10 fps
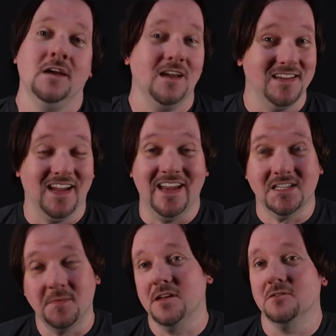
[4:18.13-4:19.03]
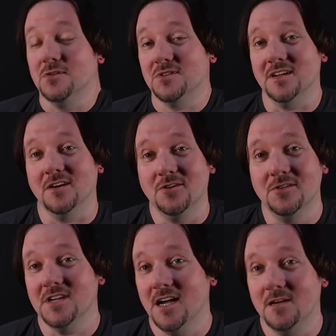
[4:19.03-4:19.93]
I think I estimated close to like 100
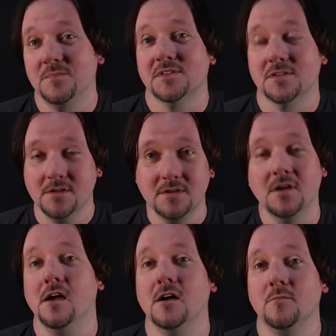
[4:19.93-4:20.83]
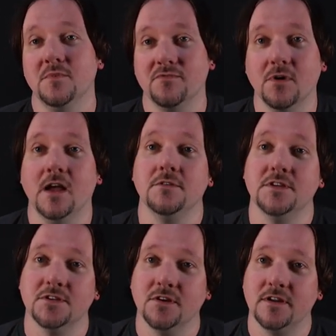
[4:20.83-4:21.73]
times before I
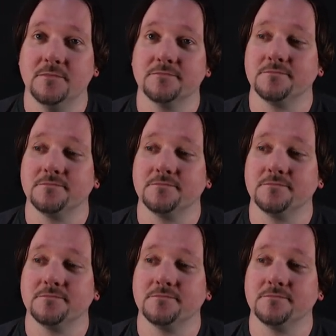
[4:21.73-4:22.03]
auditioned on it.